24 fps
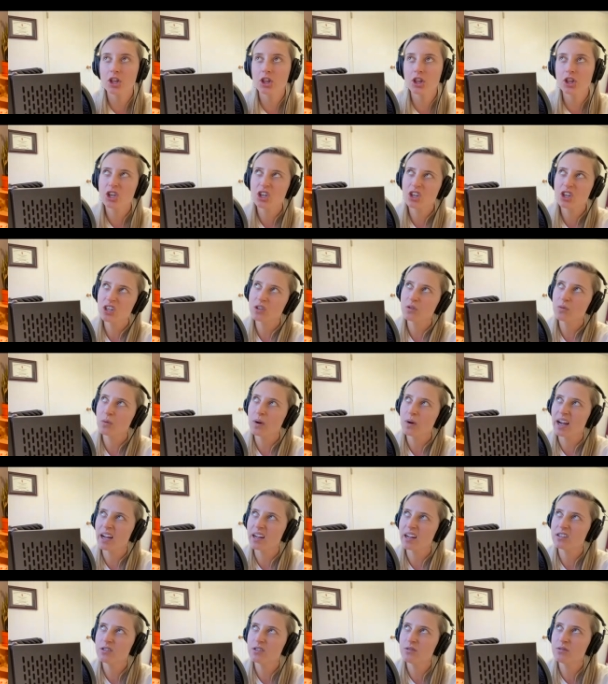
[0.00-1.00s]
the good
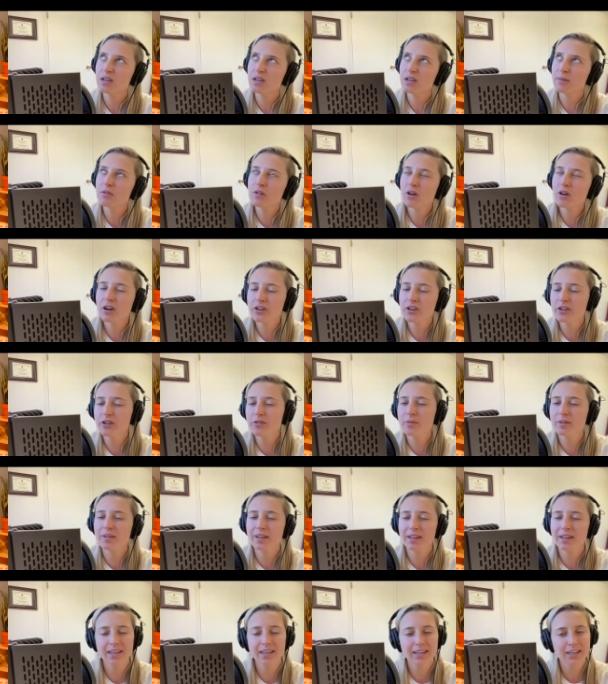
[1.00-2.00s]
way, do a number on you, but
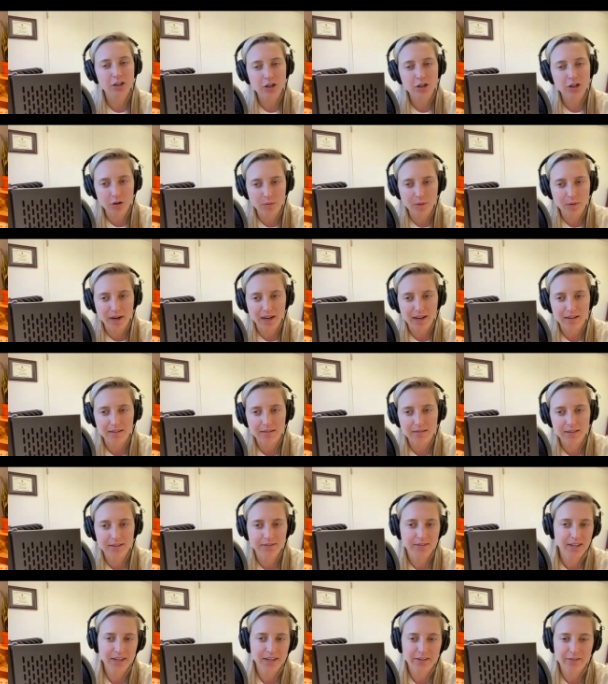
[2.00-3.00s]
like in a good way,
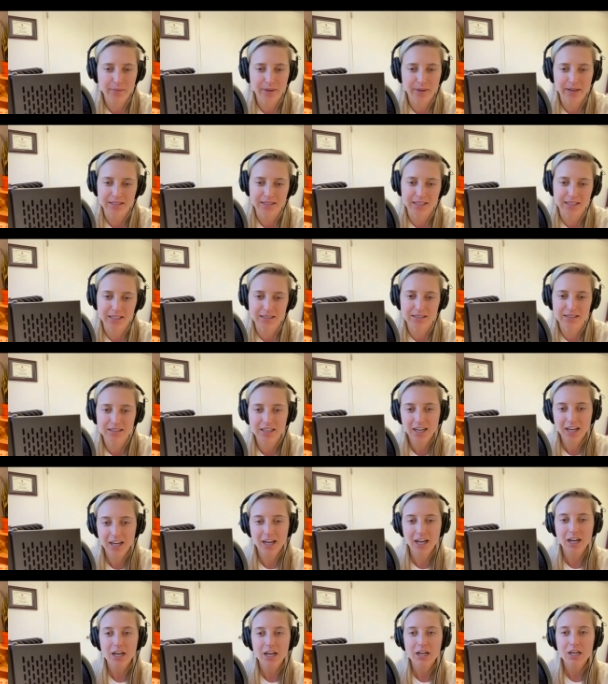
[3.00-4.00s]
if that even makes sense.
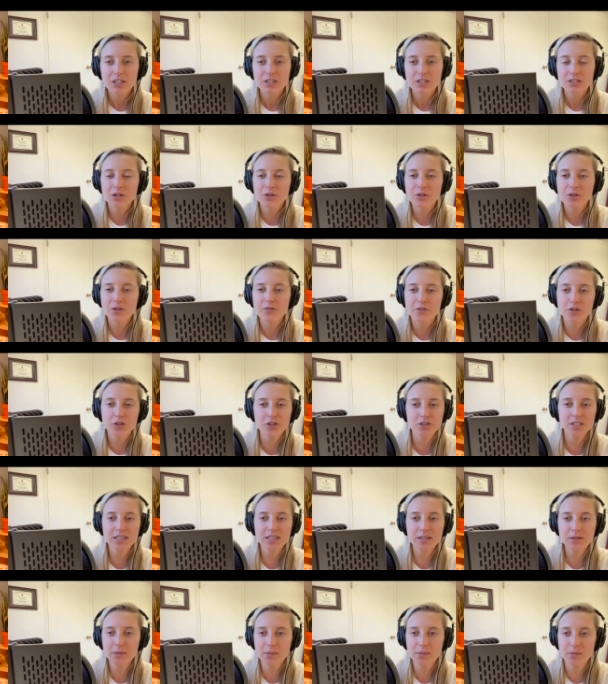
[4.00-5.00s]
So the first
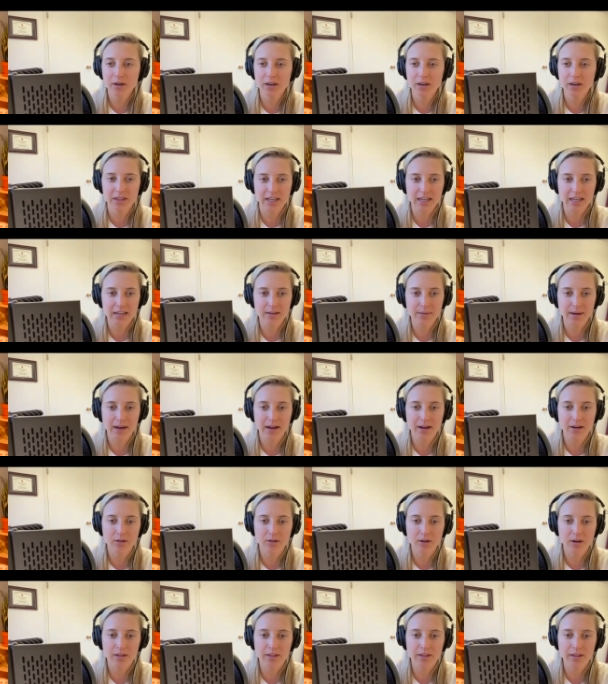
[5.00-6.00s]
thing that we want to think
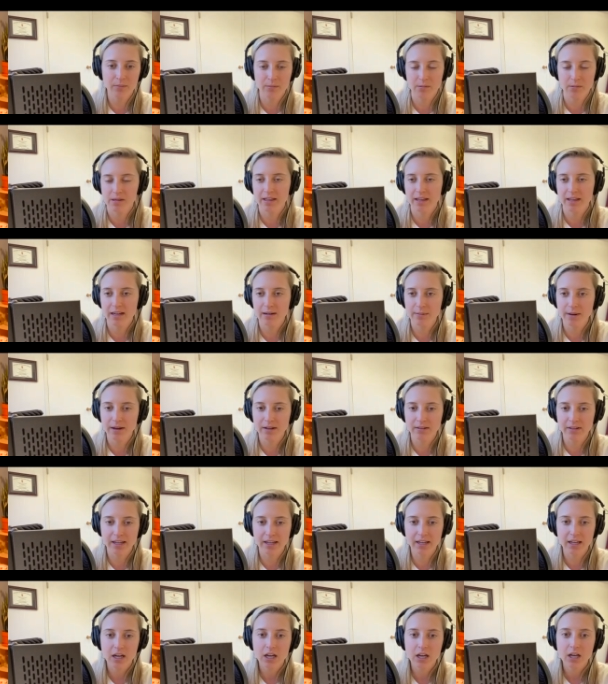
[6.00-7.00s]
about, then we think about
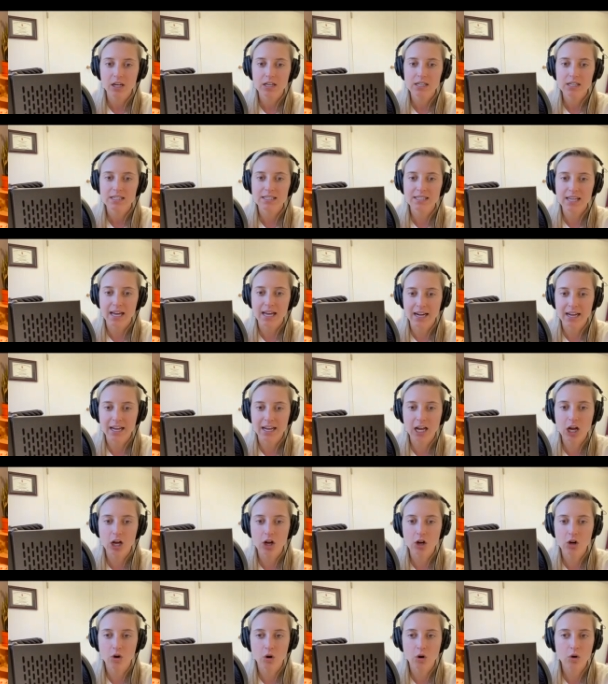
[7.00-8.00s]
like setting
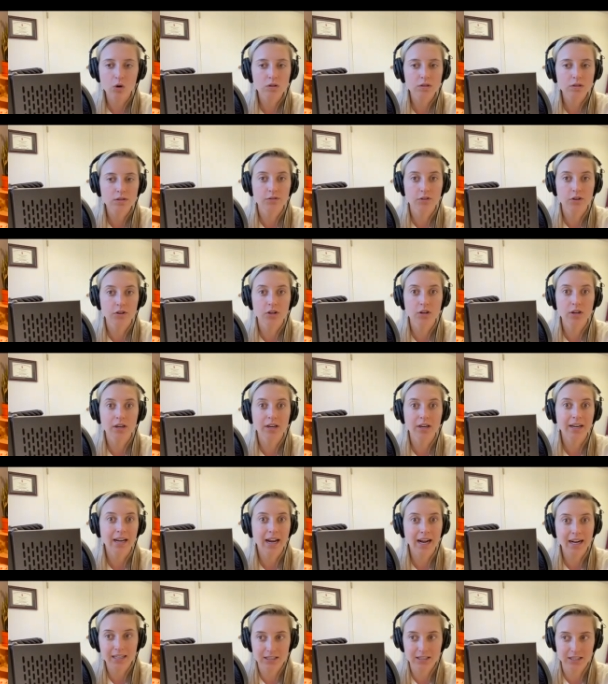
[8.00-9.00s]
goals for
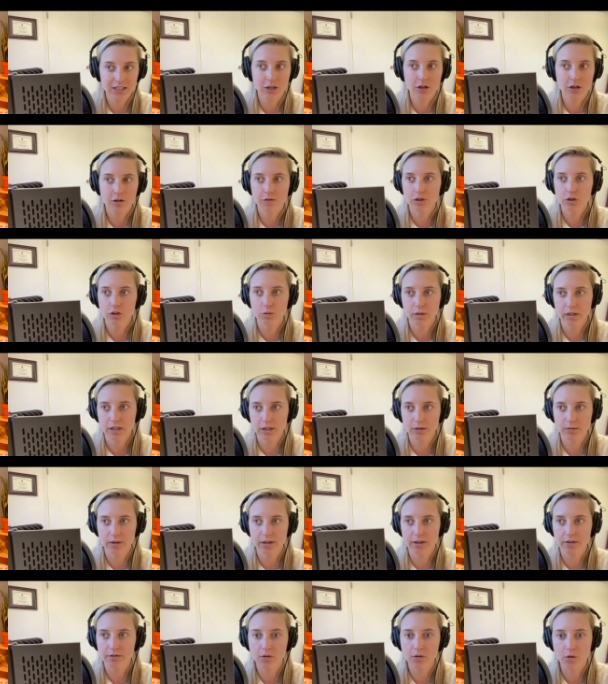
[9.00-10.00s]
next year, for twenty
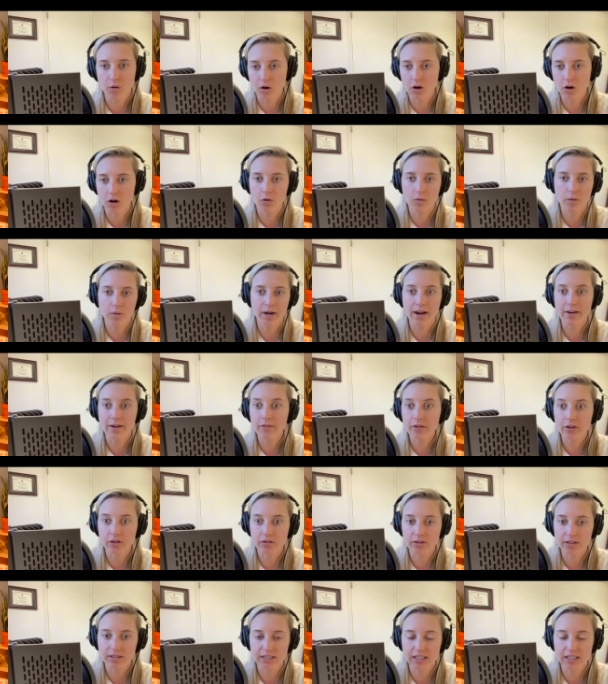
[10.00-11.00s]
twenty-four, or whenever
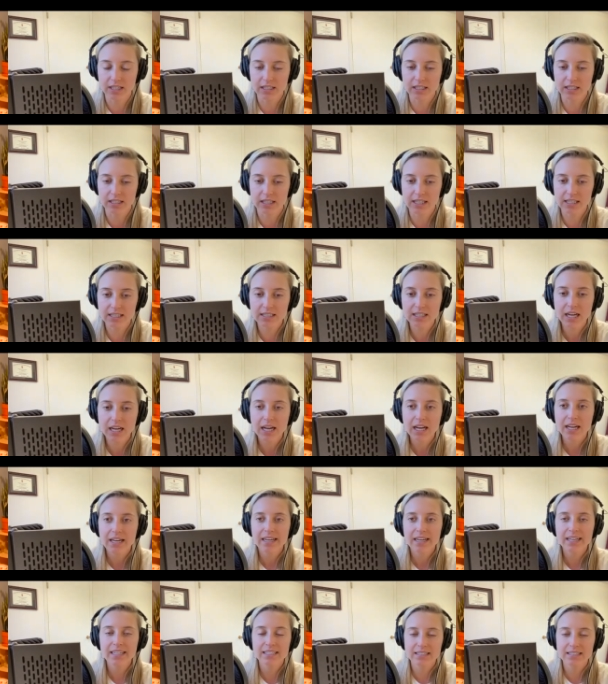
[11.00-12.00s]
you're listening to this,
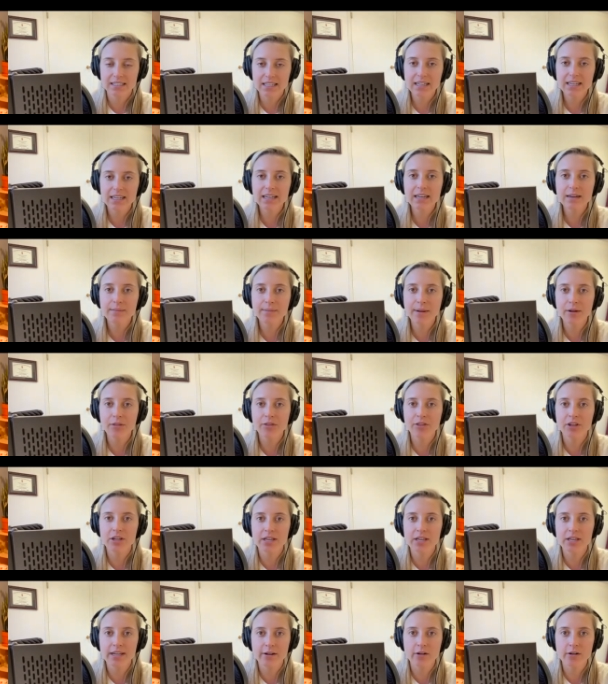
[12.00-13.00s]
is thinking about the
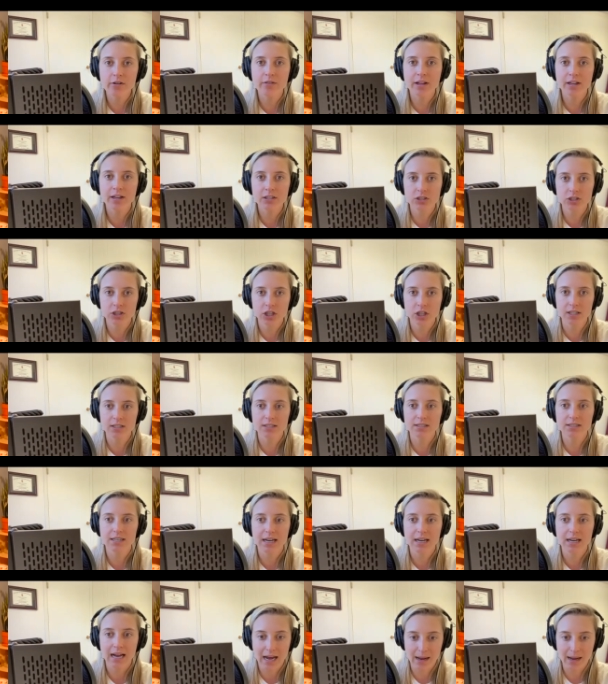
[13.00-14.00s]
year that just
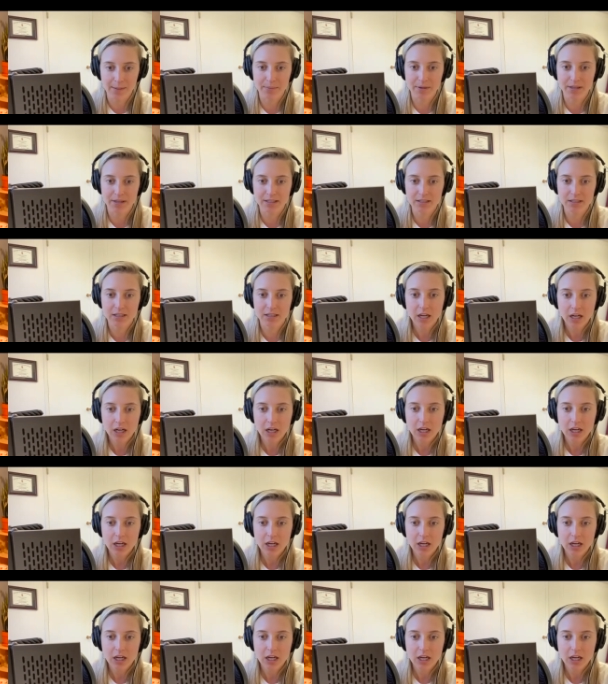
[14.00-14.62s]
happened.